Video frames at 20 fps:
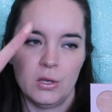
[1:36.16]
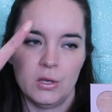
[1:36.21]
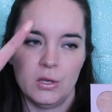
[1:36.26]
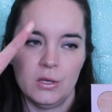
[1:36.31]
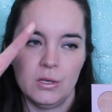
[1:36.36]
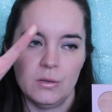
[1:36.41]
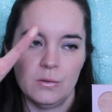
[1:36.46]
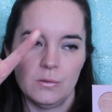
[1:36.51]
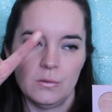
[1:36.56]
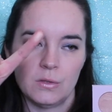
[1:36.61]

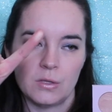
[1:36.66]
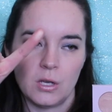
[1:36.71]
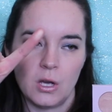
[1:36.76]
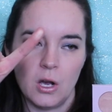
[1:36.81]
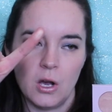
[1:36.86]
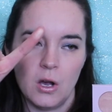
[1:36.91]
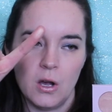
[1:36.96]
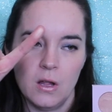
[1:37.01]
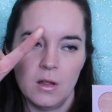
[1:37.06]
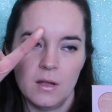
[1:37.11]
use
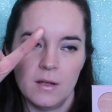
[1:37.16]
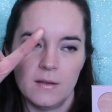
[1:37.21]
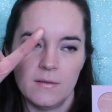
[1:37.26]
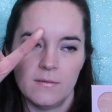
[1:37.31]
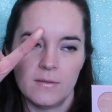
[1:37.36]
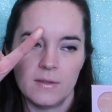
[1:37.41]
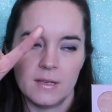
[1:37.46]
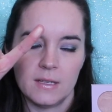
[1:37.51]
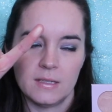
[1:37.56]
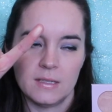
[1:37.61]
all
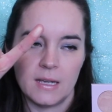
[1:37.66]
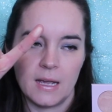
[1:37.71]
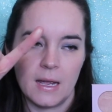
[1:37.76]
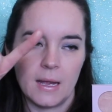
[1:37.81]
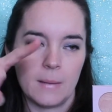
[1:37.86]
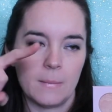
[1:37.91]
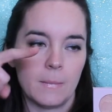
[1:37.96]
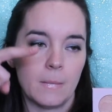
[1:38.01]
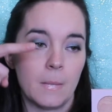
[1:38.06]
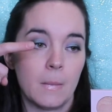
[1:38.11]
of the
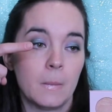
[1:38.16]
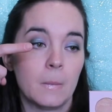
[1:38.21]
time.